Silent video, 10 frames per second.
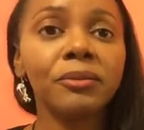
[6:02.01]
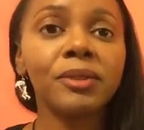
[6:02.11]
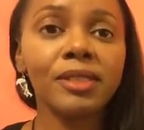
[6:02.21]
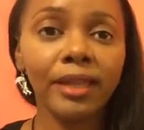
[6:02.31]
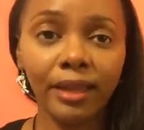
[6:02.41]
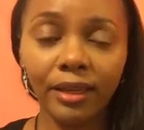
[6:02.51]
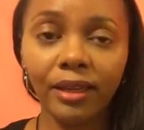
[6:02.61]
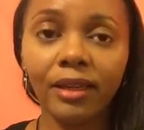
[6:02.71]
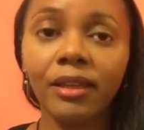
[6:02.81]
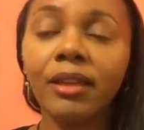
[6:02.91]
was saying.
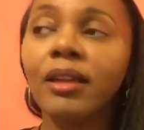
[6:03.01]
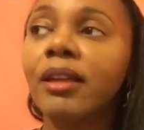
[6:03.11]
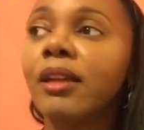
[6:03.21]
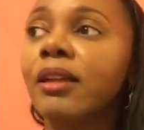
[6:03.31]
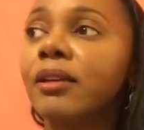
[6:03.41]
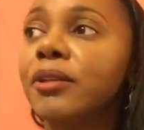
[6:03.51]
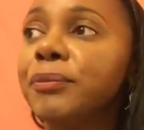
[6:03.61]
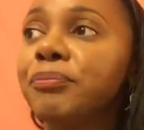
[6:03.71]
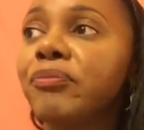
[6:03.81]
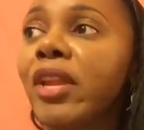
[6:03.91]

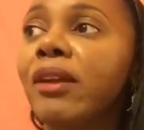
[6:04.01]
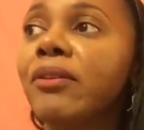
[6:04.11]
Now you